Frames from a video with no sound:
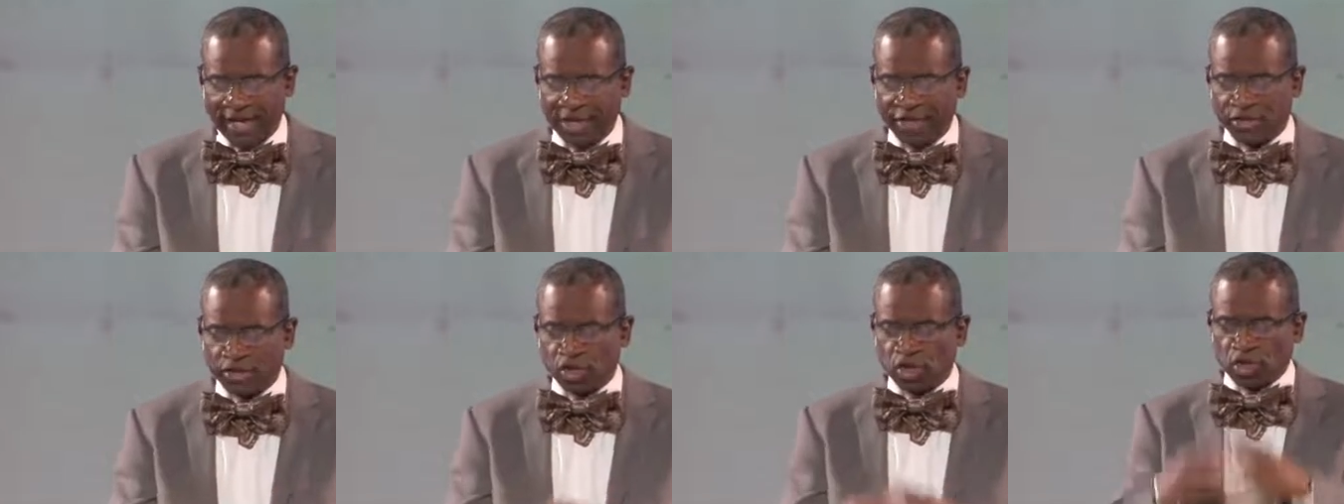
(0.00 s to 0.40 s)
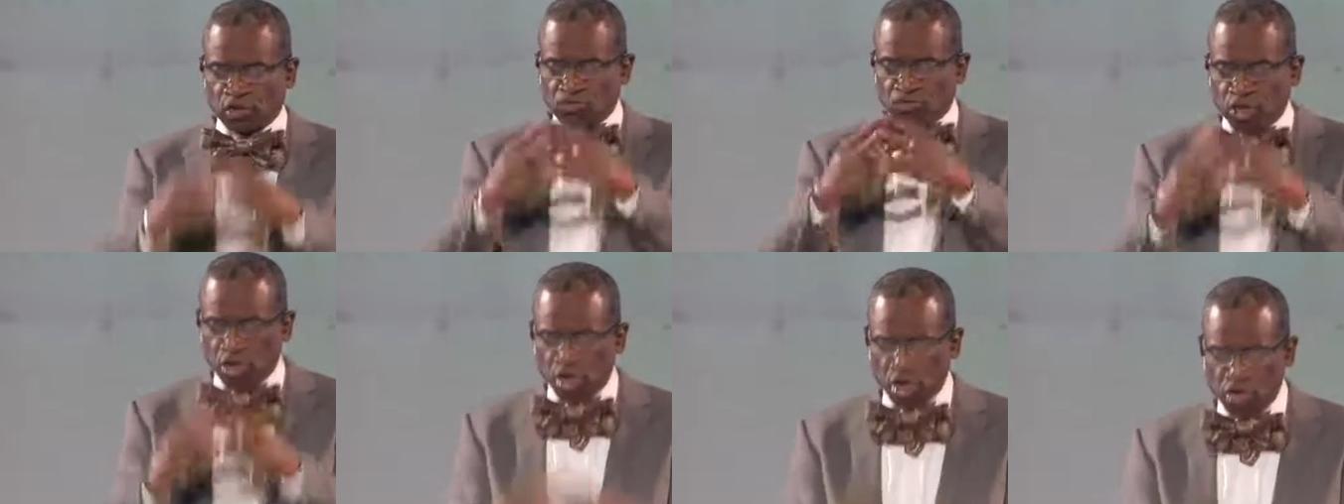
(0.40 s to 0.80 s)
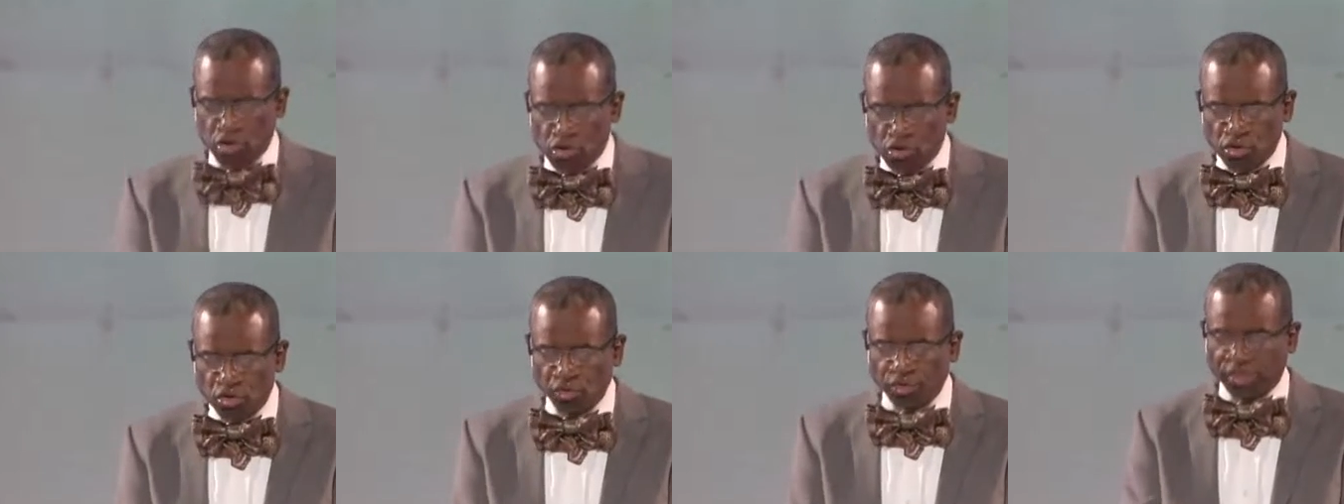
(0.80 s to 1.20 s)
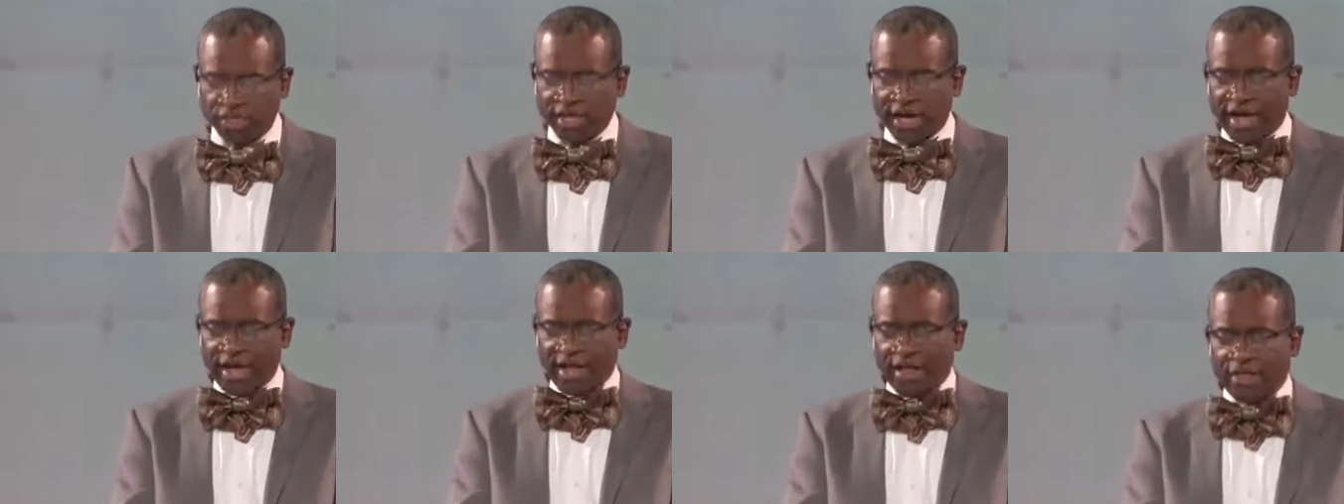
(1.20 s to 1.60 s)
is to use
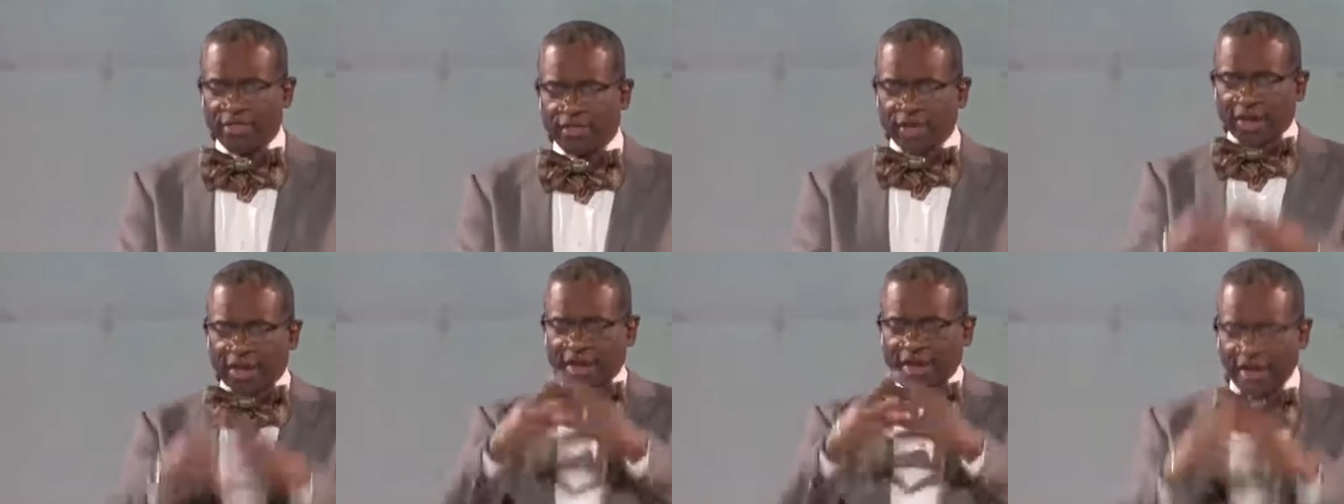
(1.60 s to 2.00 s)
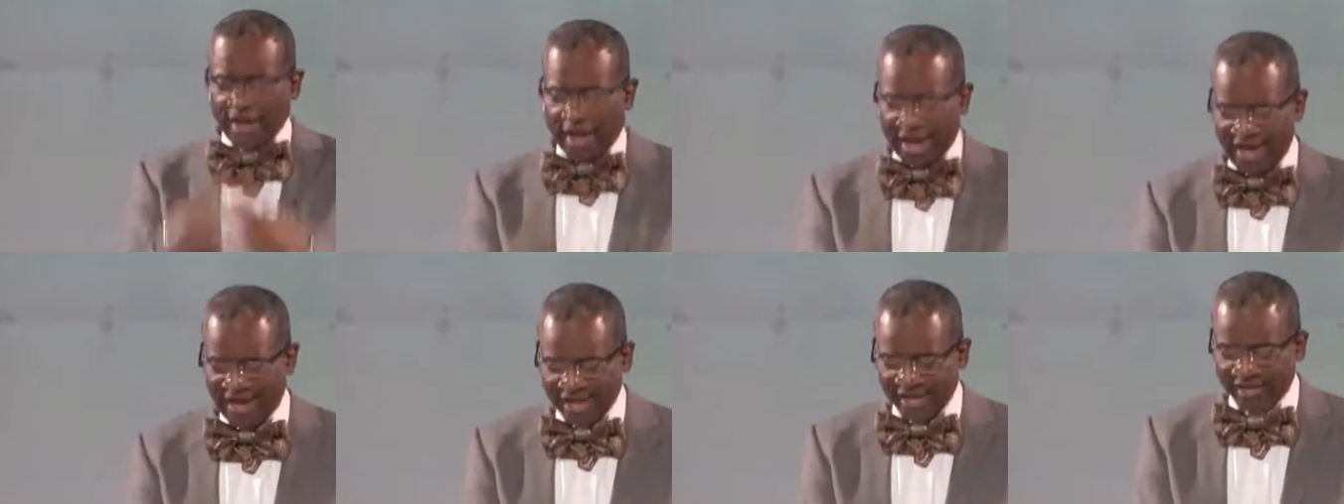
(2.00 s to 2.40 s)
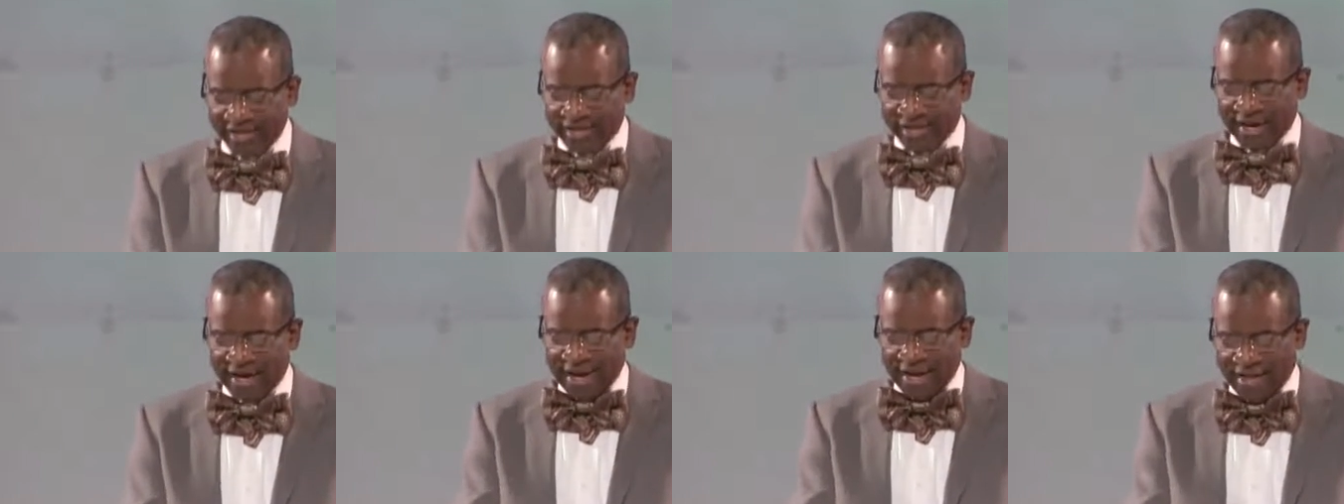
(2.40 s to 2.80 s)
the light